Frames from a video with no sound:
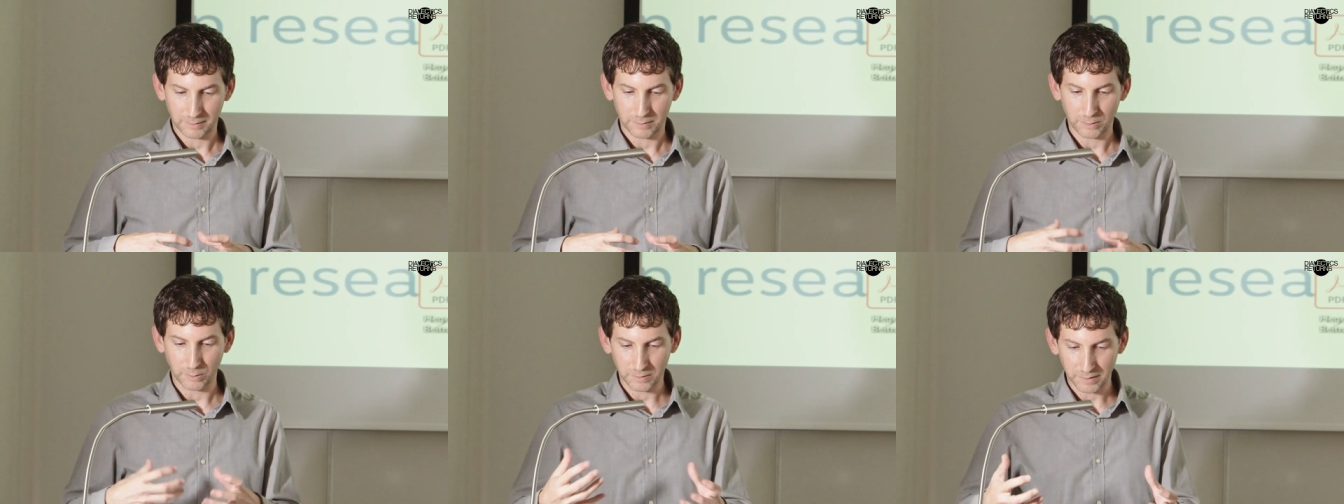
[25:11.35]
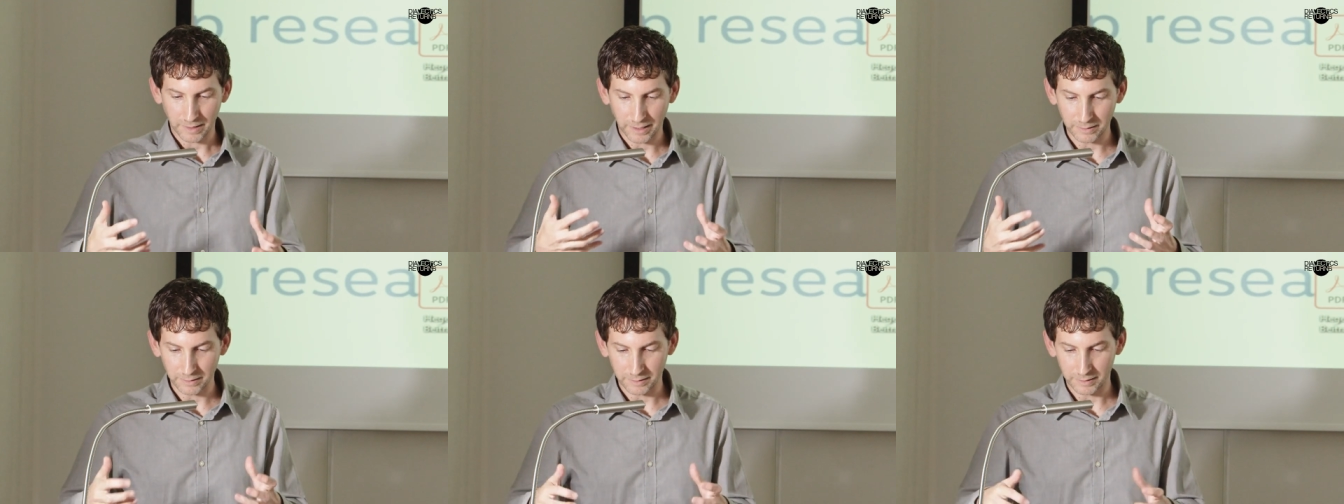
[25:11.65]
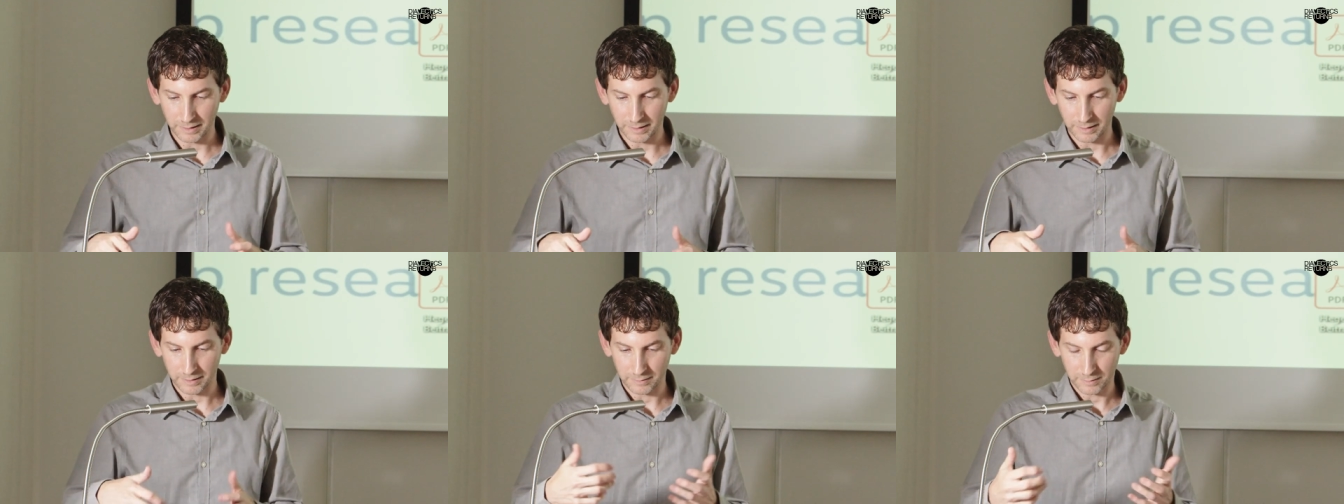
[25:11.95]

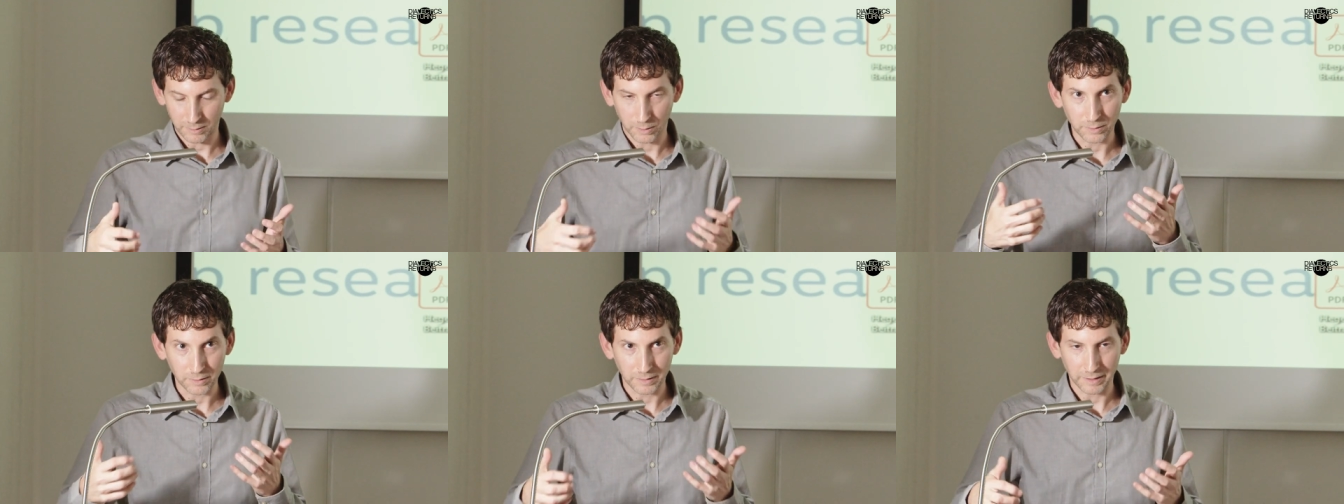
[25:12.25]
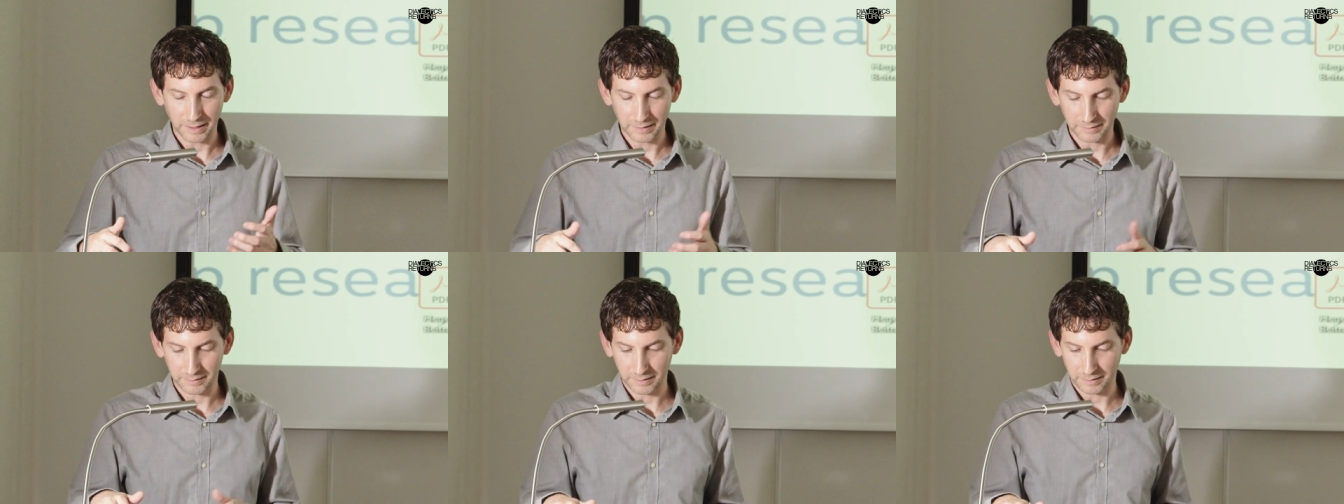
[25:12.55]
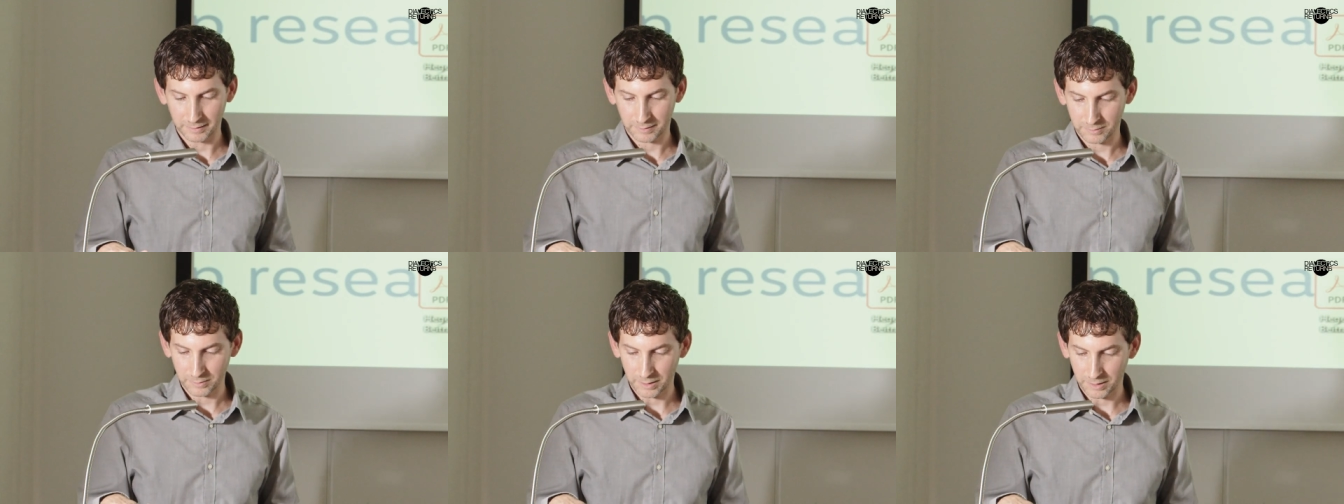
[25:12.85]
totality and
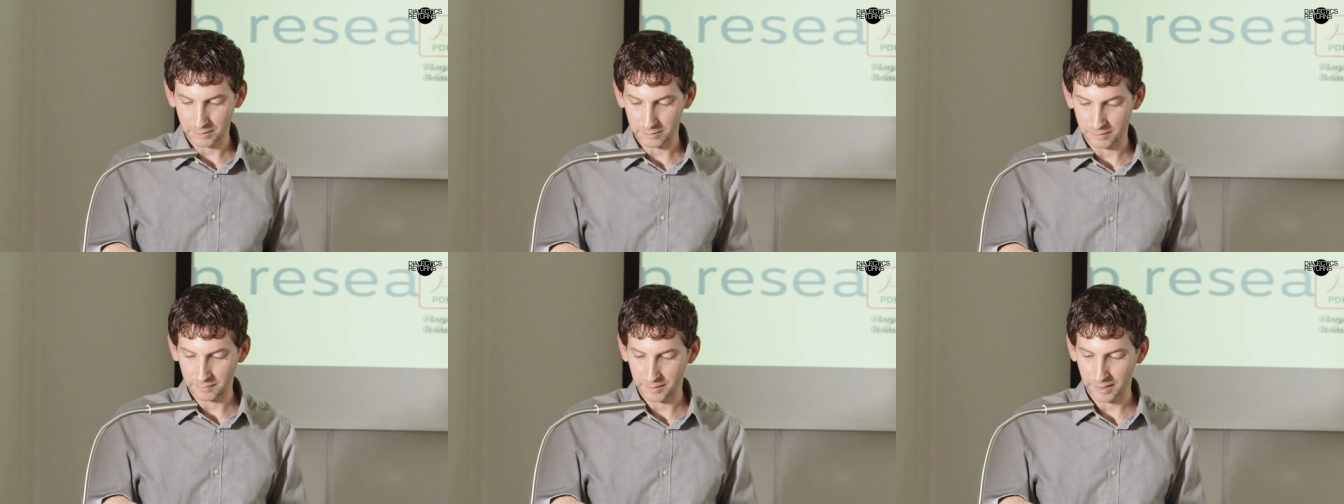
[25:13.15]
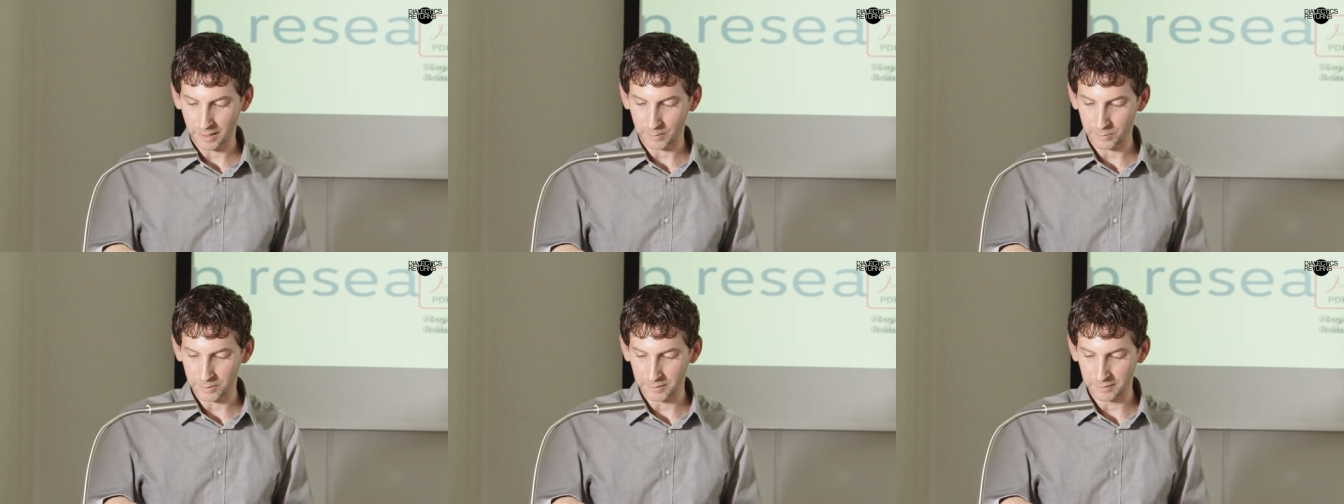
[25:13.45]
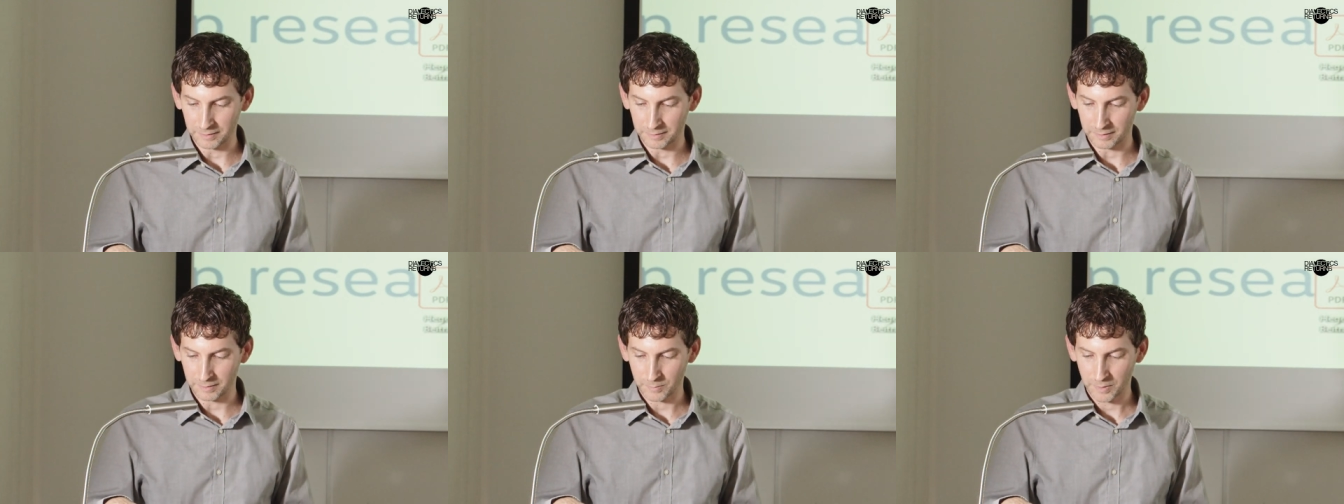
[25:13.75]
totalizing structure of
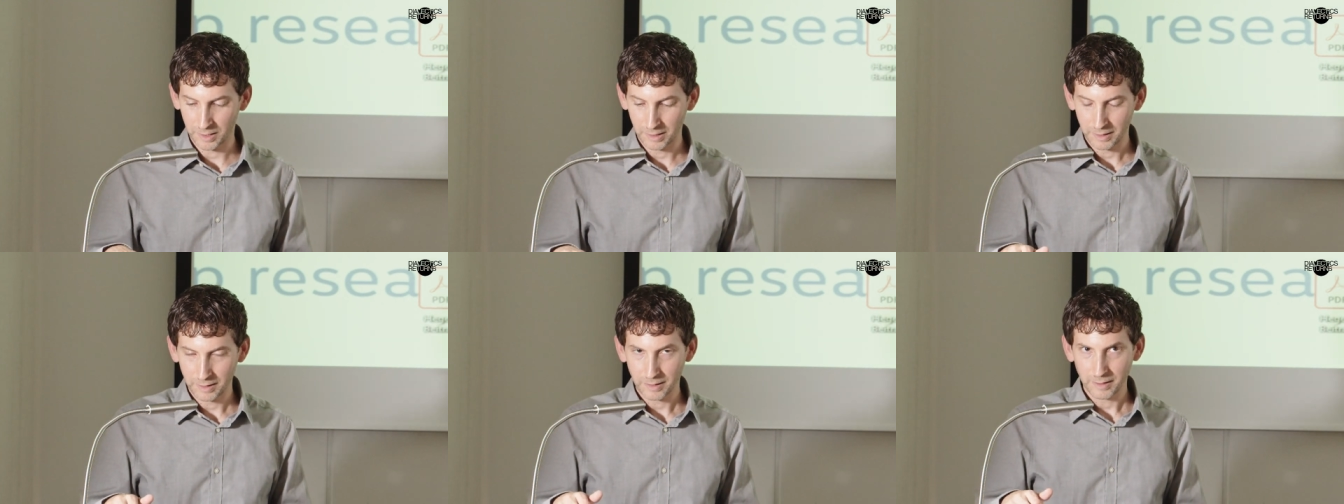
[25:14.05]
capitalism